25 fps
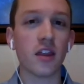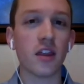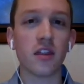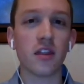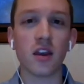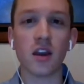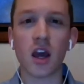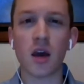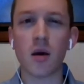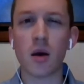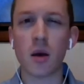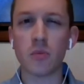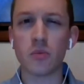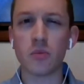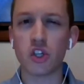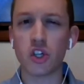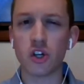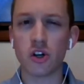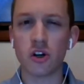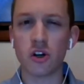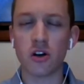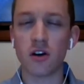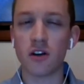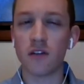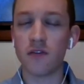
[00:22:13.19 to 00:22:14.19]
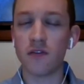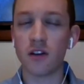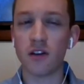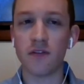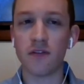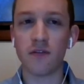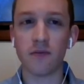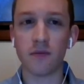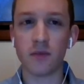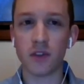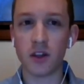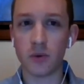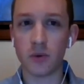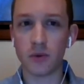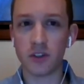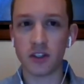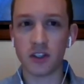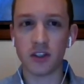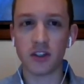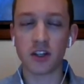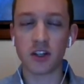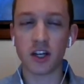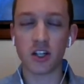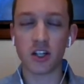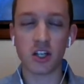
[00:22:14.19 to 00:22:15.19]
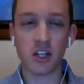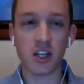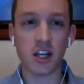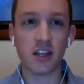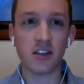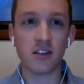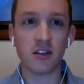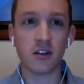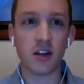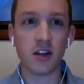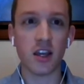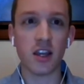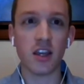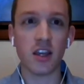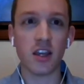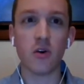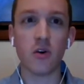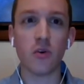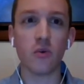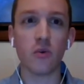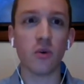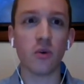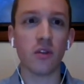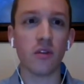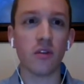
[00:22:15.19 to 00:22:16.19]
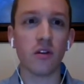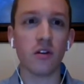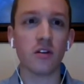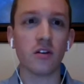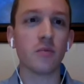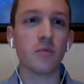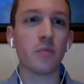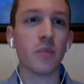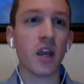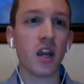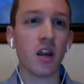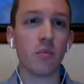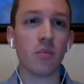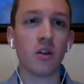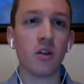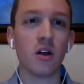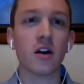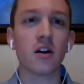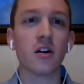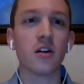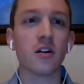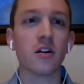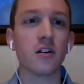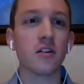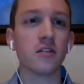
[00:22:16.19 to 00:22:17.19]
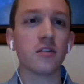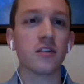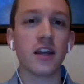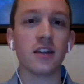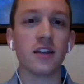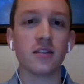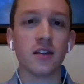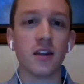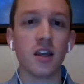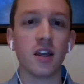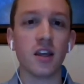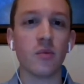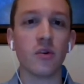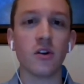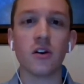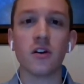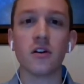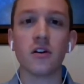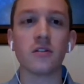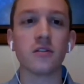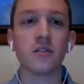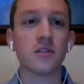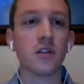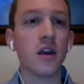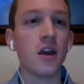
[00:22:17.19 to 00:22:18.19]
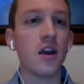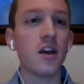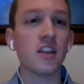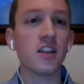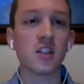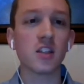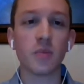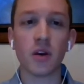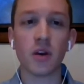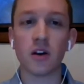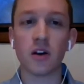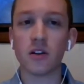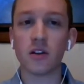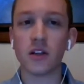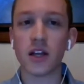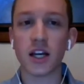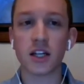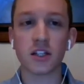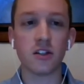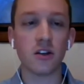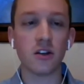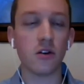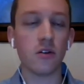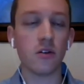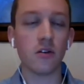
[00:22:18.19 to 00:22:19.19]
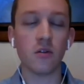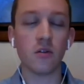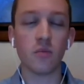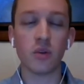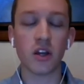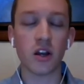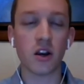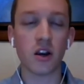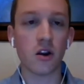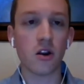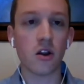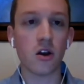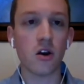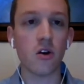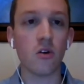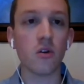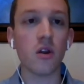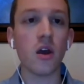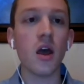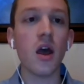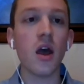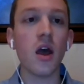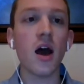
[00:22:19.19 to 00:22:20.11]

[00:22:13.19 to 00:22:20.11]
I'm sure if there was a discussion yesterday, there's beta blockers, ACE inhibitors, spironolactone, eplerenone.